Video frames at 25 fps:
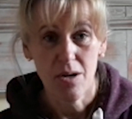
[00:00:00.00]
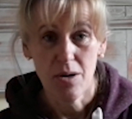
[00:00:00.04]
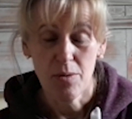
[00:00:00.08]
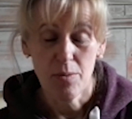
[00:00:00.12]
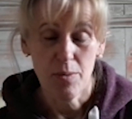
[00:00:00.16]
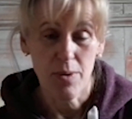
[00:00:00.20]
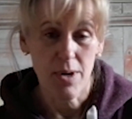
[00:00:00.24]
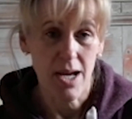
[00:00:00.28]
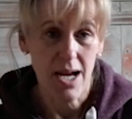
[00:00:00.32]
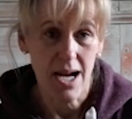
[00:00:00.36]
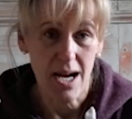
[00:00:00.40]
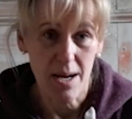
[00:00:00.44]

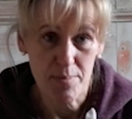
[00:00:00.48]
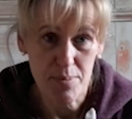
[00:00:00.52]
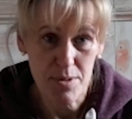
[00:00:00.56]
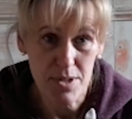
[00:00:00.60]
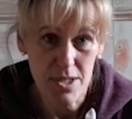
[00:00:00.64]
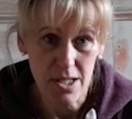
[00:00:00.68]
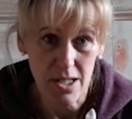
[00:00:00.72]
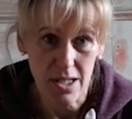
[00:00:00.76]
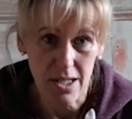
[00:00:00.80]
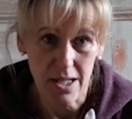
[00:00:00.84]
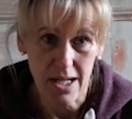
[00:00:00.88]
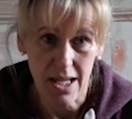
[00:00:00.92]
we
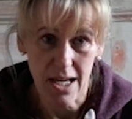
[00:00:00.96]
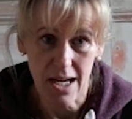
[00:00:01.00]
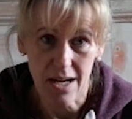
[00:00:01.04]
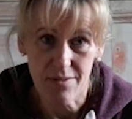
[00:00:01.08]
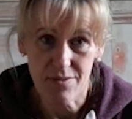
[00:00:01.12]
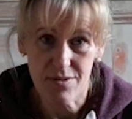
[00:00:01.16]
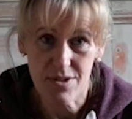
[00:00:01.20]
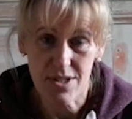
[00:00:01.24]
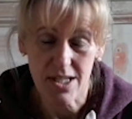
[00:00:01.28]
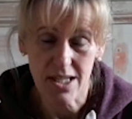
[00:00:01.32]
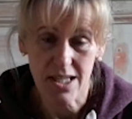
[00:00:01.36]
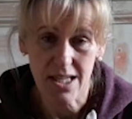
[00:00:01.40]
absolutely
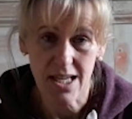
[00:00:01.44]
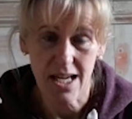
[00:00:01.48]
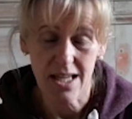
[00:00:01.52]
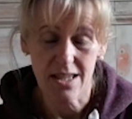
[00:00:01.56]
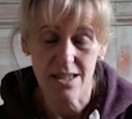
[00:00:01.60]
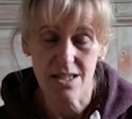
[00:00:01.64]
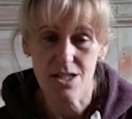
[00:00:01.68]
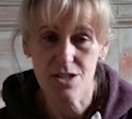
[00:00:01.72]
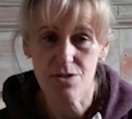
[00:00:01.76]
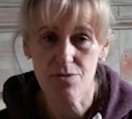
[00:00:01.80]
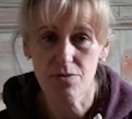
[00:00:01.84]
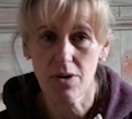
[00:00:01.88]
have to get
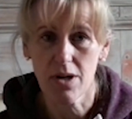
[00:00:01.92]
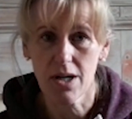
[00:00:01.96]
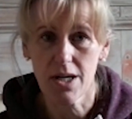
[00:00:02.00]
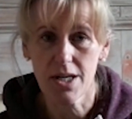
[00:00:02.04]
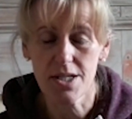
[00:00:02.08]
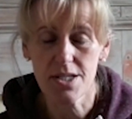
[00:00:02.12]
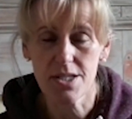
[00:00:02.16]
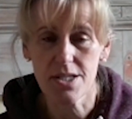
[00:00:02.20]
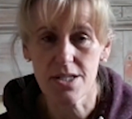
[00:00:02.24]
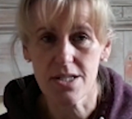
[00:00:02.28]
this right.